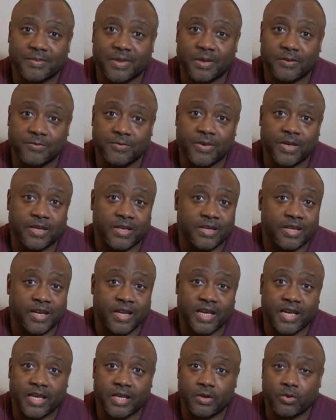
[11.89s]
A fun
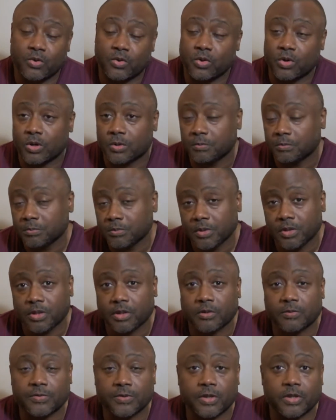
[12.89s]
night, or, you
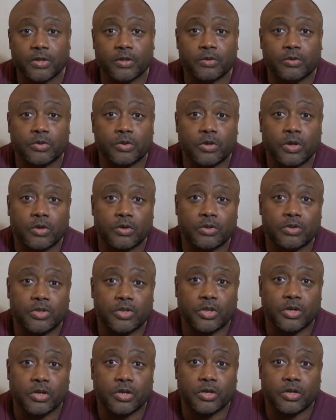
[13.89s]
know, for those who go to
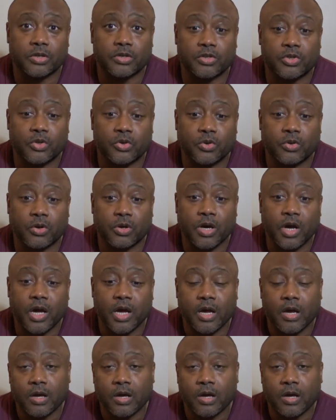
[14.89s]
church or